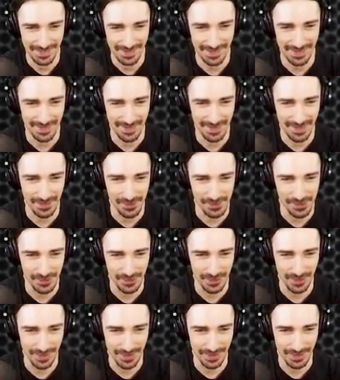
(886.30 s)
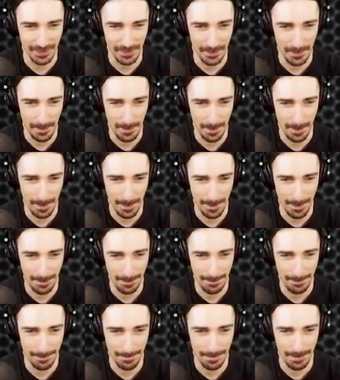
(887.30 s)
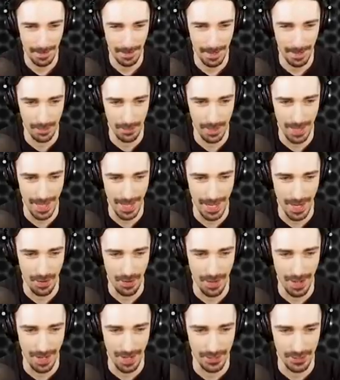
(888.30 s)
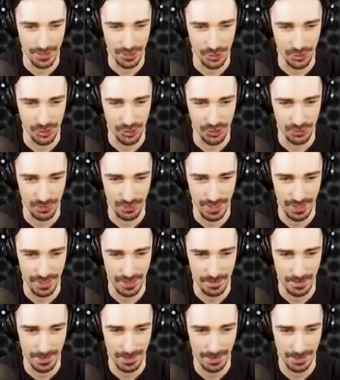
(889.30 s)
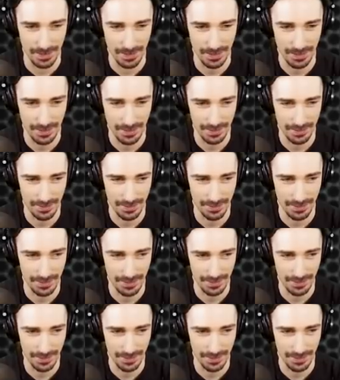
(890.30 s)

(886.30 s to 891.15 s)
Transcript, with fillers: Oh, that was great. Ow, ow, ow, you just shredded me. Oh.